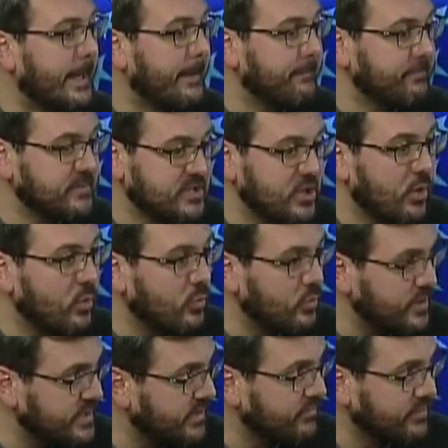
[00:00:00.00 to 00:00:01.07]
So we
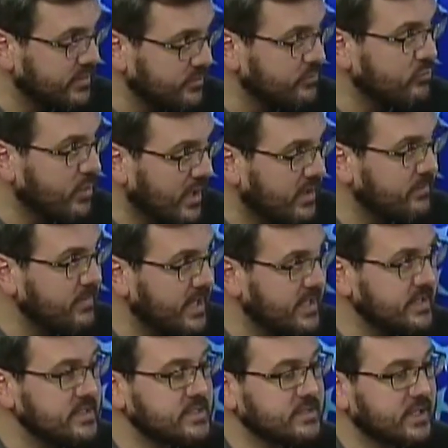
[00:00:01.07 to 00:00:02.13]
definitely
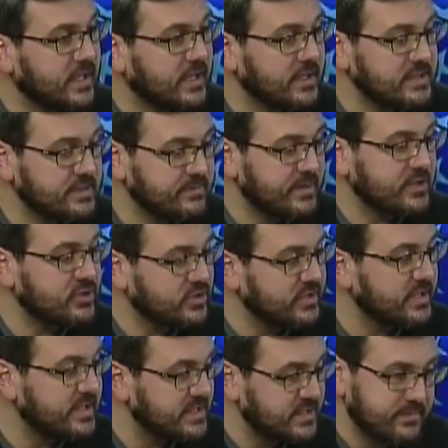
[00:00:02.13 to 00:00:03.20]
recommend, especially
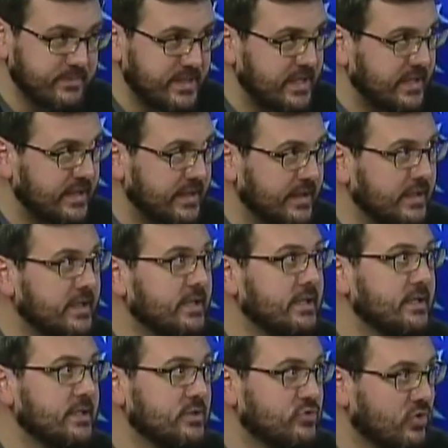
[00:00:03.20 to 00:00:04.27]
this meeting,
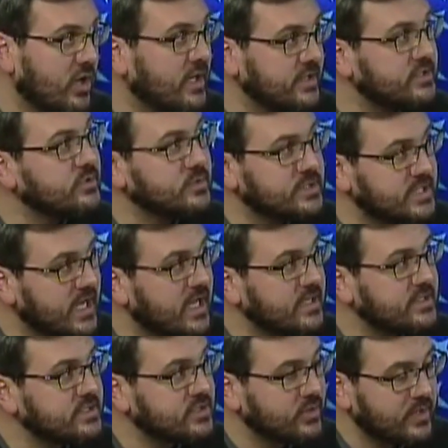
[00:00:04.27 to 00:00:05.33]
trying to
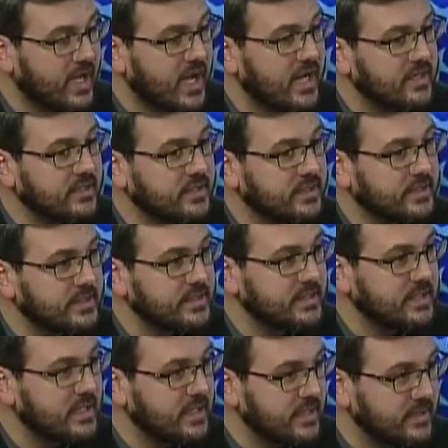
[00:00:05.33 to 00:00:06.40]
attend so that
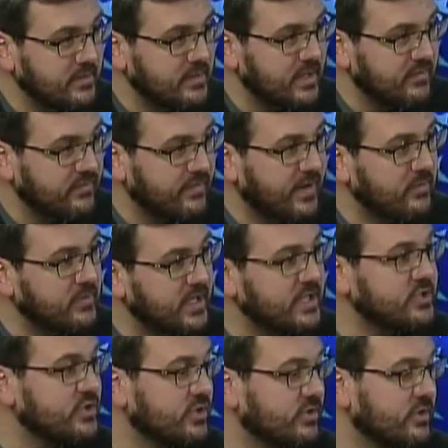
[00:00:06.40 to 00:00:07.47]
a
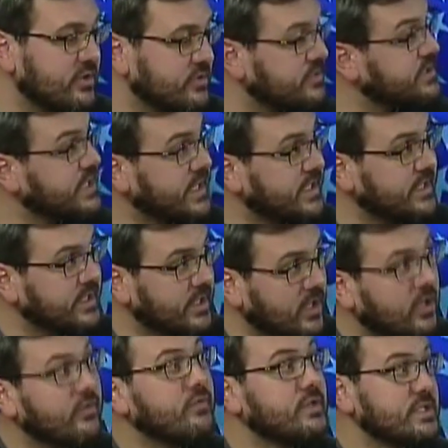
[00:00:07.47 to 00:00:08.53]
foundational understanding
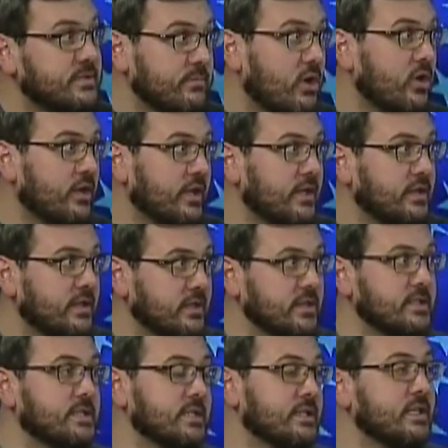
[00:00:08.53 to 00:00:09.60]
of this market and
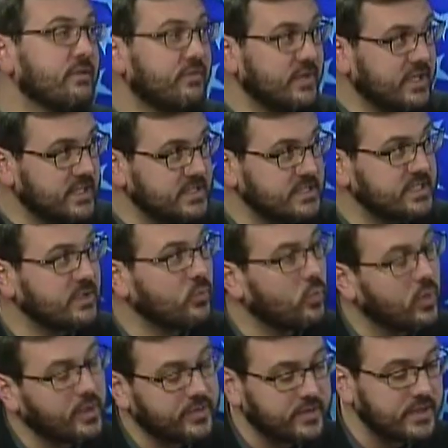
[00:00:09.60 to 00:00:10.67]
its significance and
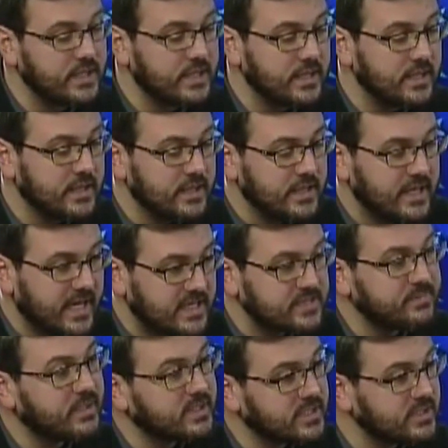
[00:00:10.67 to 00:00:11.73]
what the
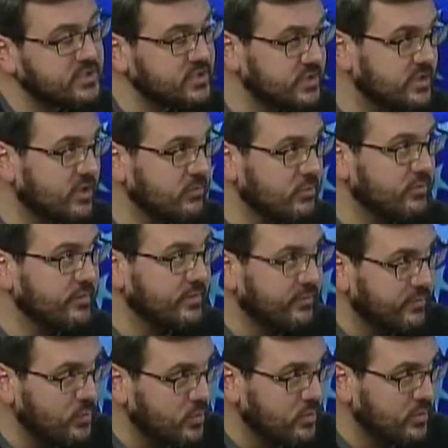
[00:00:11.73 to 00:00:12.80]
expectations are moving
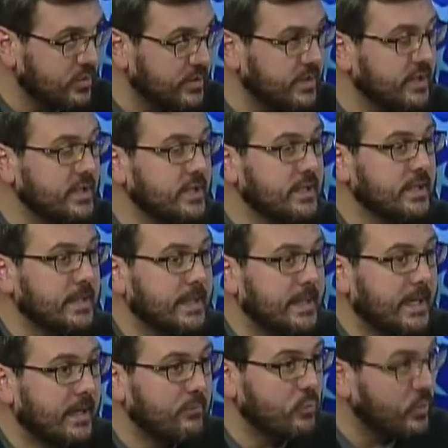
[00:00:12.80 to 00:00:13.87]
forward
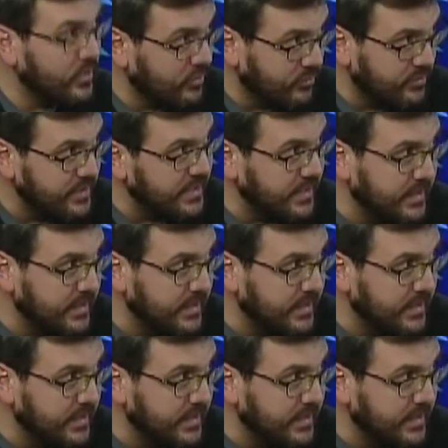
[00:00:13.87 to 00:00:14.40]
will be.